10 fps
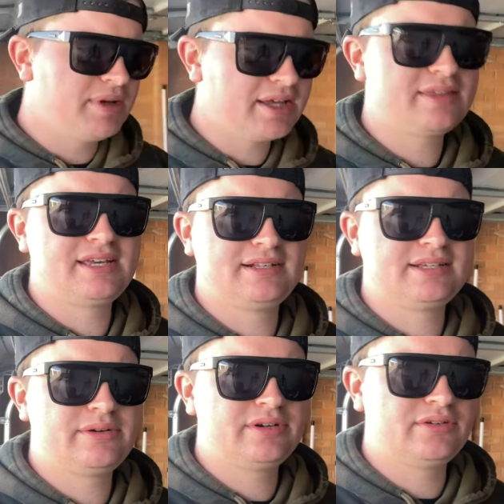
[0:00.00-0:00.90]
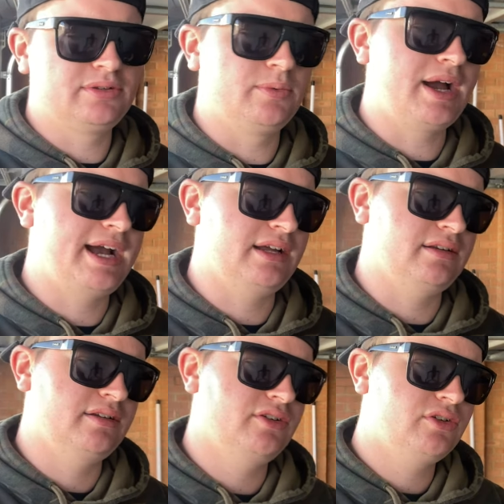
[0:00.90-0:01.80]
bigger things that I wanna do with the
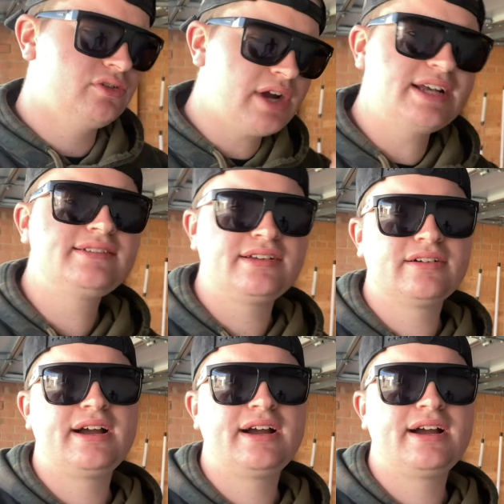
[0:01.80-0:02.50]
wagon. Crazier